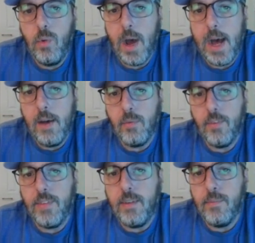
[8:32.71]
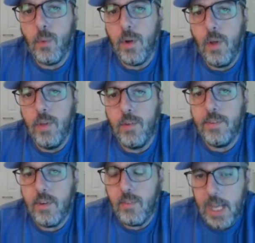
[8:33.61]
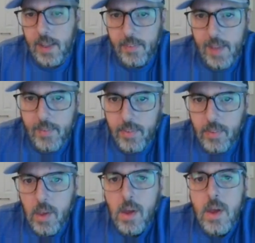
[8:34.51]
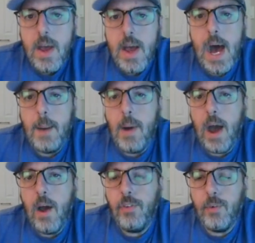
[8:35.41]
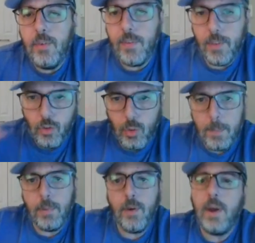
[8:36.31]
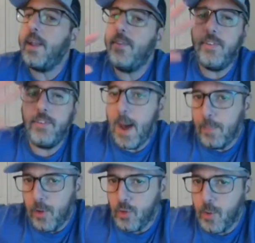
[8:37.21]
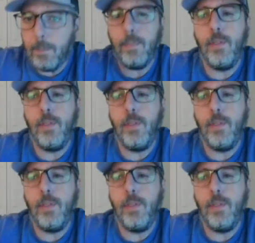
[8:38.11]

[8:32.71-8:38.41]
have received $4.78. I also did the drip here. I didn't stop the drip. The